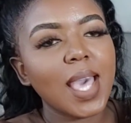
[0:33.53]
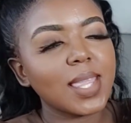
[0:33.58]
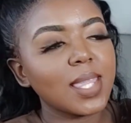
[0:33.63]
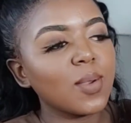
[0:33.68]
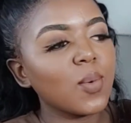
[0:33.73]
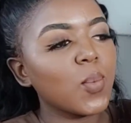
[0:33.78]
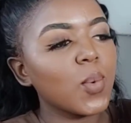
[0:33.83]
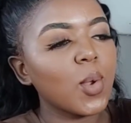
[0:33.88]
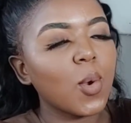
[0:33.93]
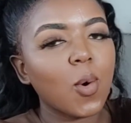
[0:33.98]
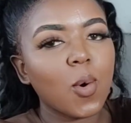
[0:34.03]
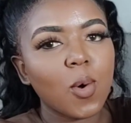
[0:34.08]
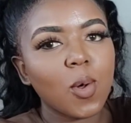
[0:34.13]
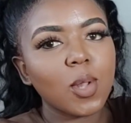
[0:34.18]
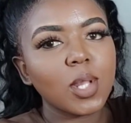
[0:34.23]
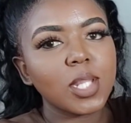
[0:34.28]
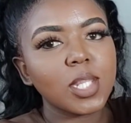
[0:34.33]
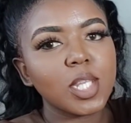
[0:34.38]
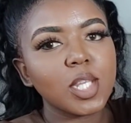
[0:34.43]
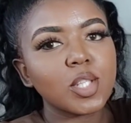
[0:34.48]
I think we
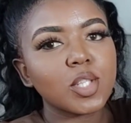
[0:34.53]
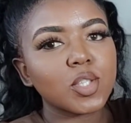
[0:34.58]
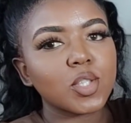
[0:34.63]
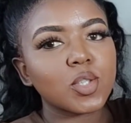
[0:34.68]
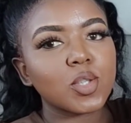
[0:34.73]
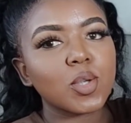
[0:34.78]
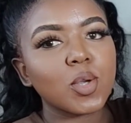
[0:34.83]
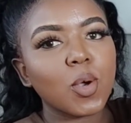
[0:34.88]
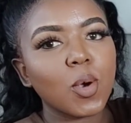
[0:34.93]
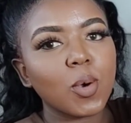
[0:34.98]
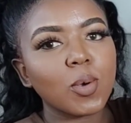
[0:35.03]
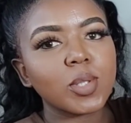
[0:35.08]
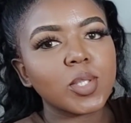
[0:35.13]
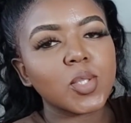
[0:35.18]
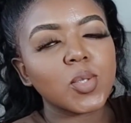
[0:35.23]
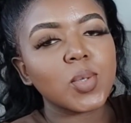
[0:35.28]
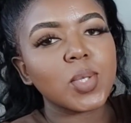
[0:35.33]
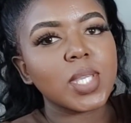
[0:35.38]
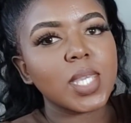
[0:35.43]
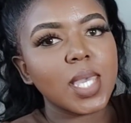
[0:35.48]
all need to go
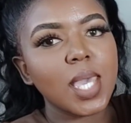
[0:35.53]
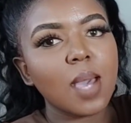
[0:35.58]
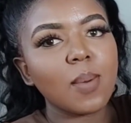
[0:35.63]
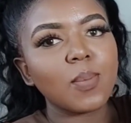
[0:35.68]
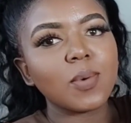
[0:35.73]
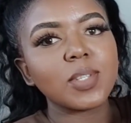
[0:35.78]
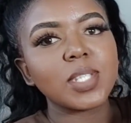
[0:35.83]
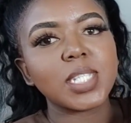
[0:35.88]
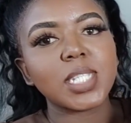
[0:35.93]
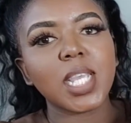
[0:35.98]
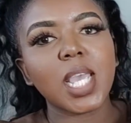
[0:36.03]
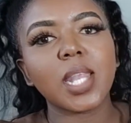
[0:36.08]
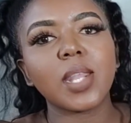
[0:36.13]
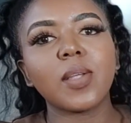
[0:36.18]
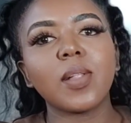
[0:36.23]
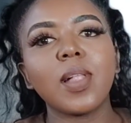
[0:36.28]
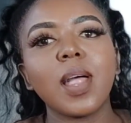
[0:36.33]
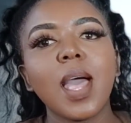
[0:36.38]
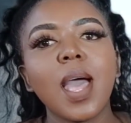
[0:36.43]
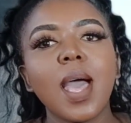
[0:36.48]
to Kheamo's
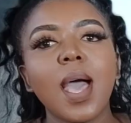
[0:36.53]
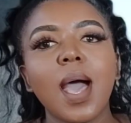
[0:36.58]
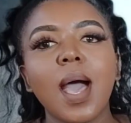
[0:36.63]
channel.